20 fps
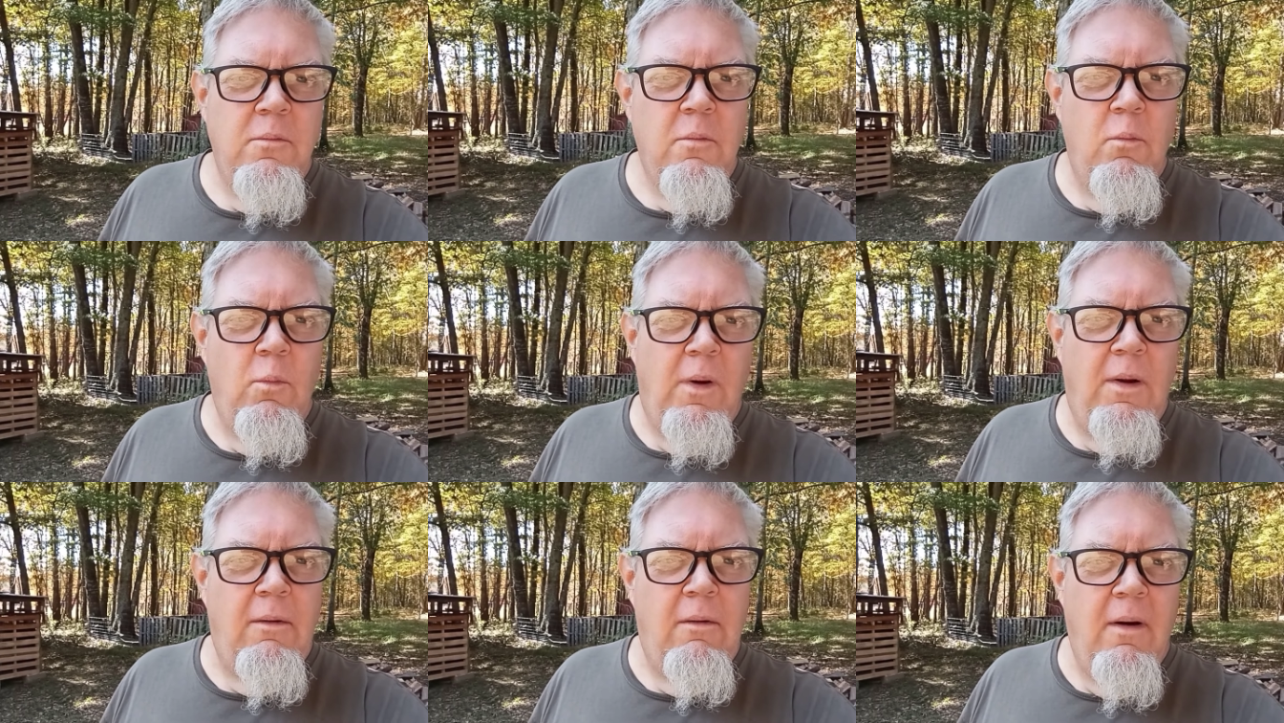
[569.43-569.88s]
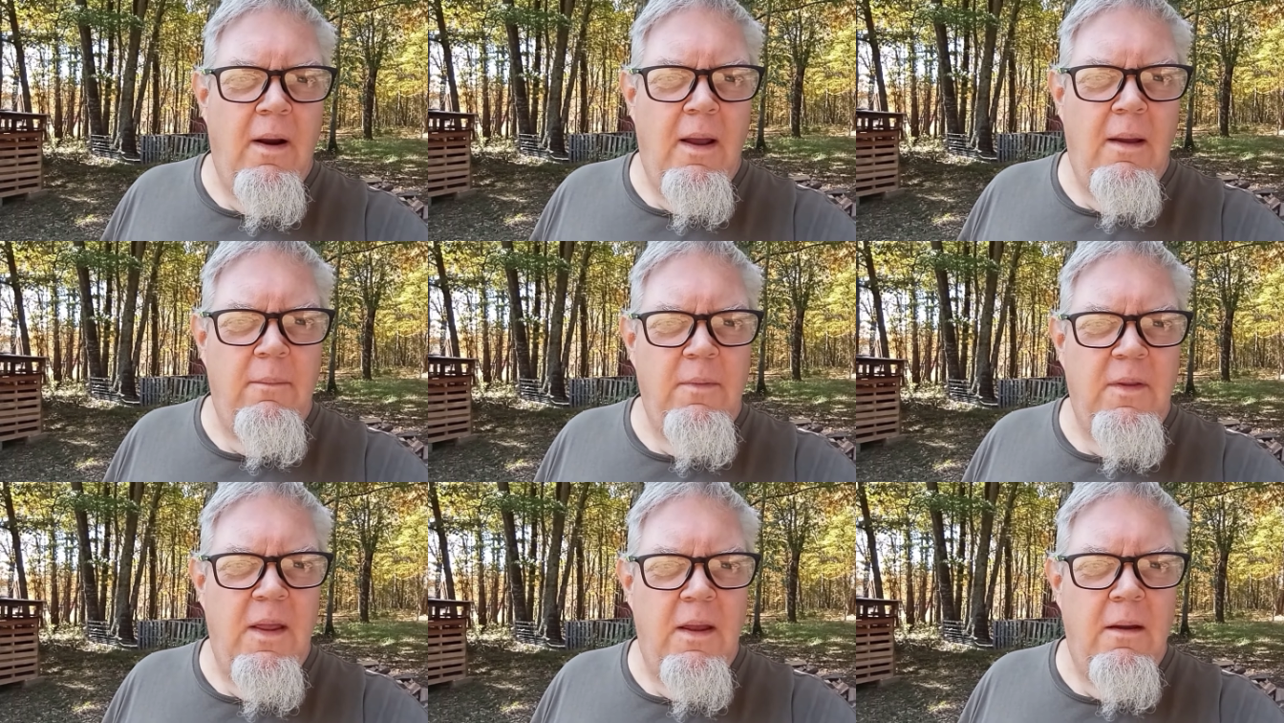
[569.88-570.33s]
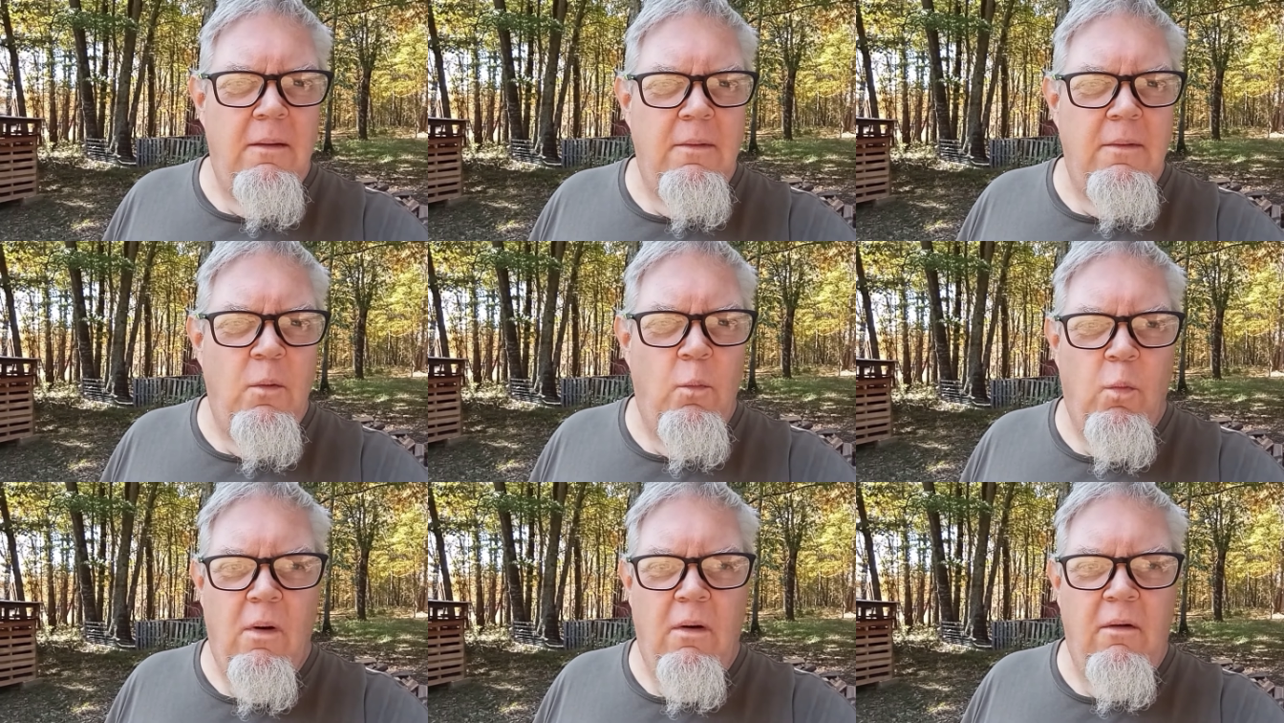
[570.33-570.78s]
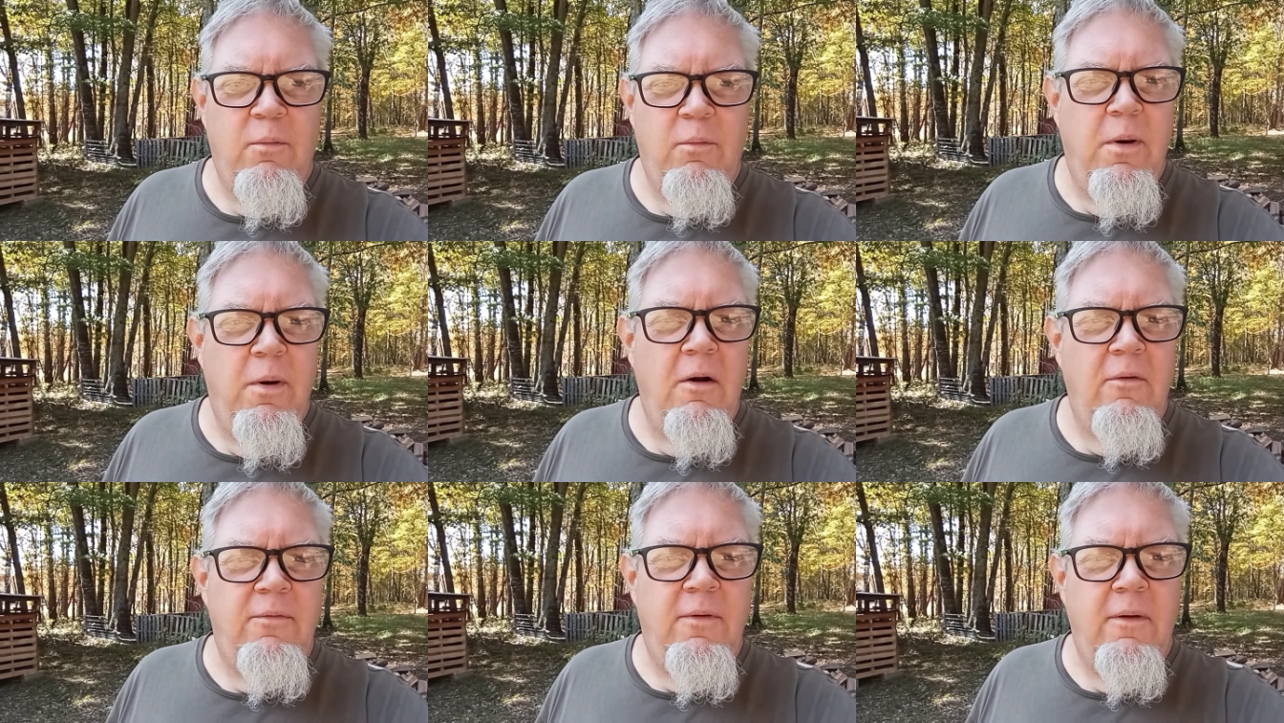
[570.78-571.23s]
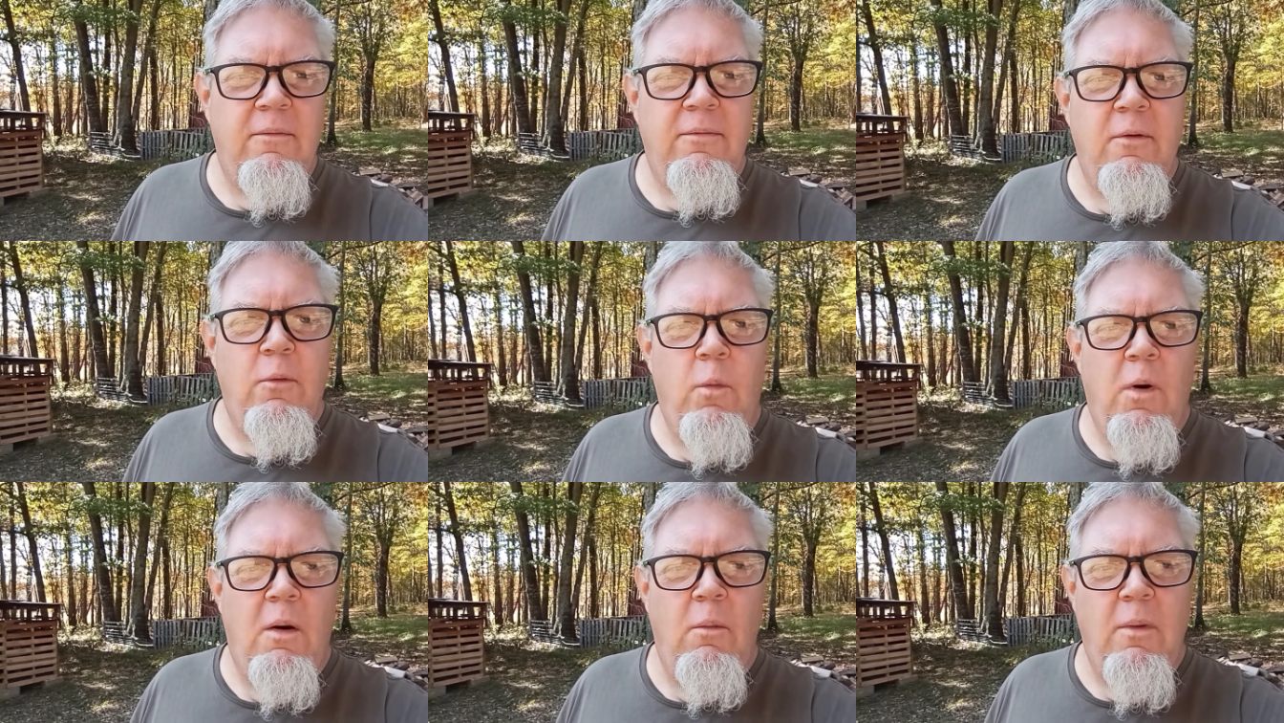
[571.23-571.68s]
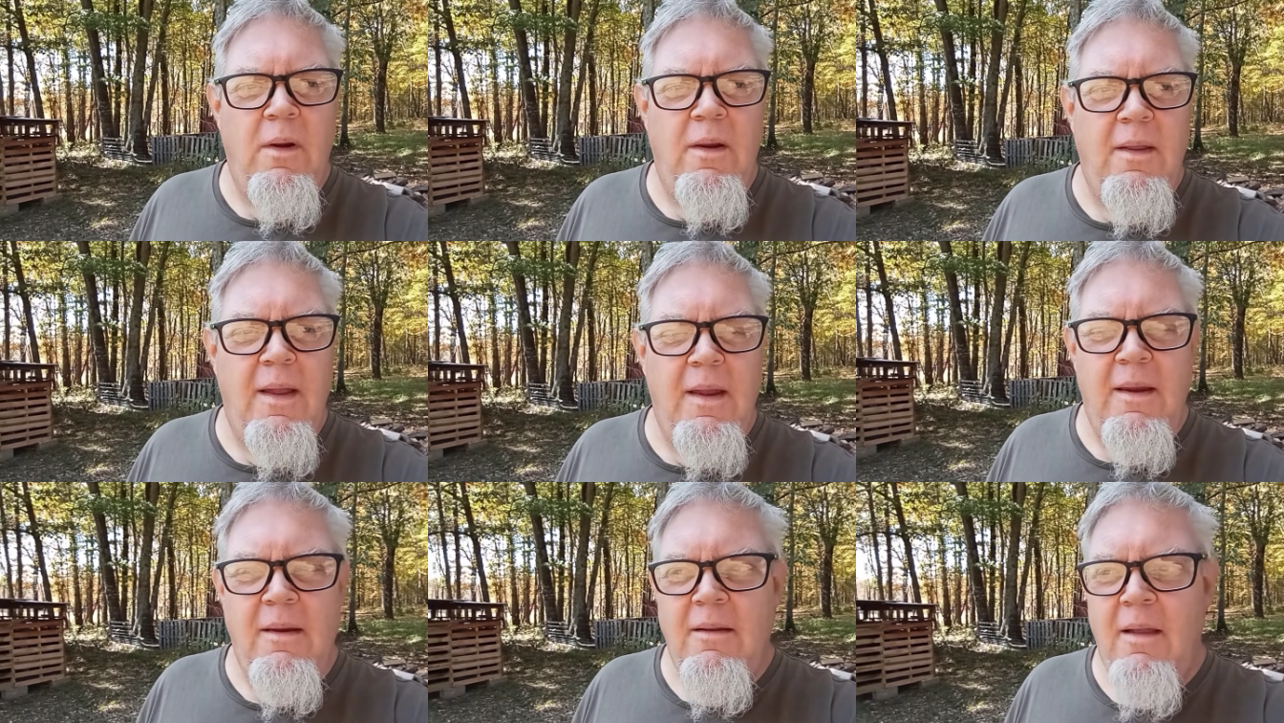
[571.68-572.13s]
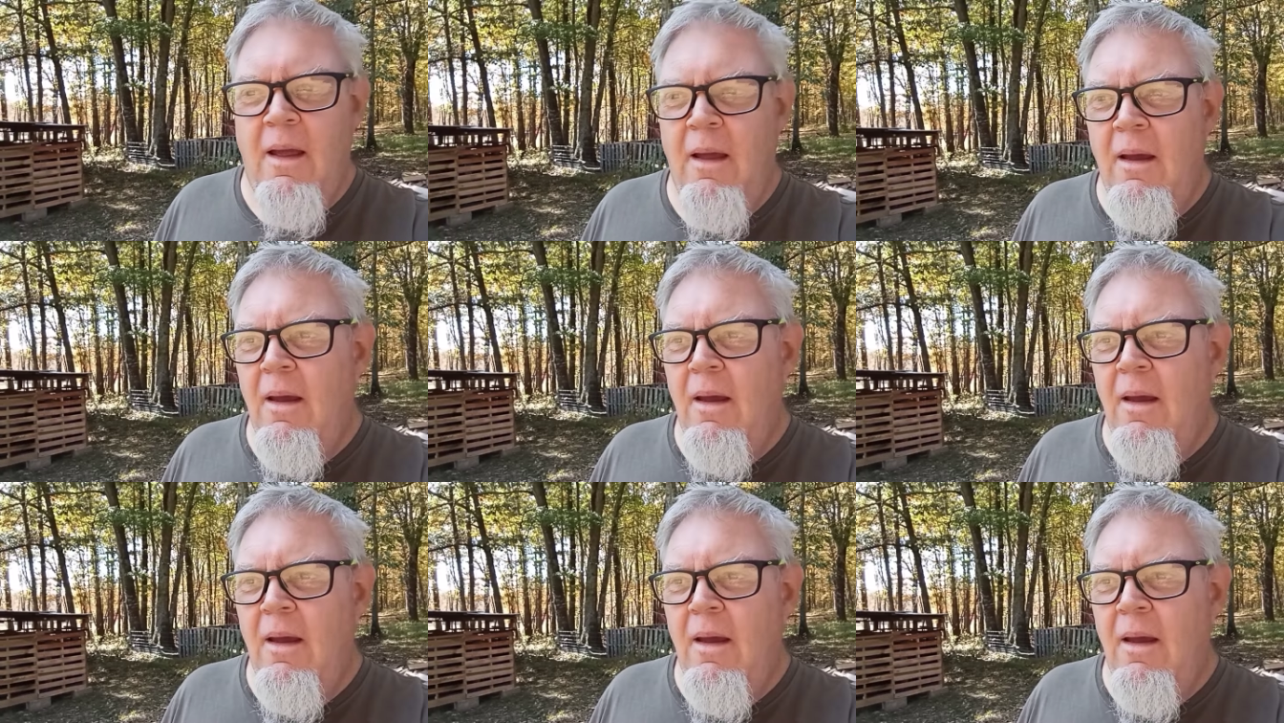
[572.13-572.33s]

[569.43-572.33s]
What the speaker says: we grabbed it, and it works perfect for what we need.